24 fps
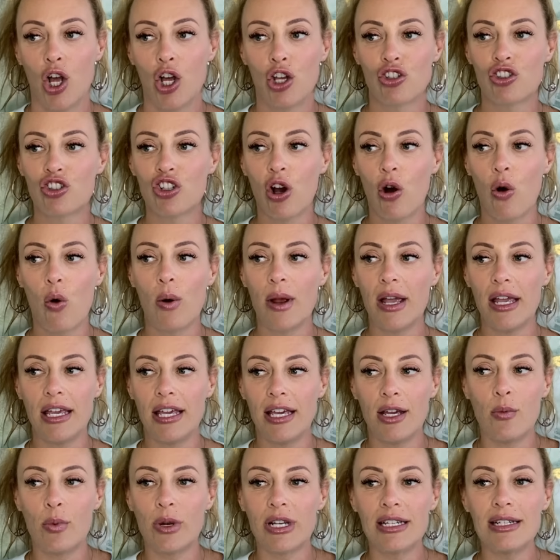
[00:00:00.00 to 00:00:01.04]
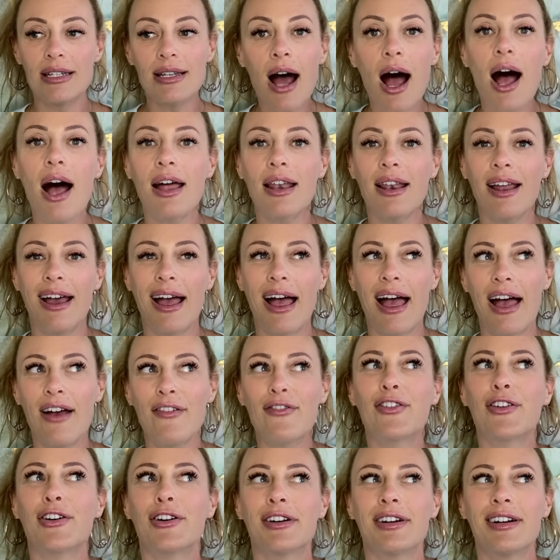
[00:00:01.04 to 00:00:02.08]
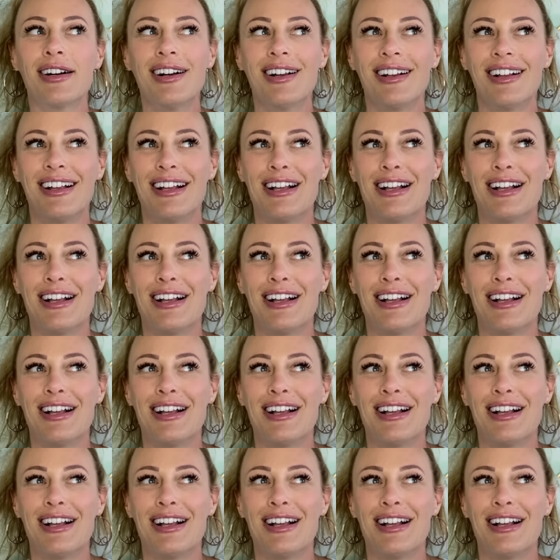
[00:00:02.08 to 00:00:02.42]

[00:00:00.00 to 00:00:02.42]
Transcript: So he would not ever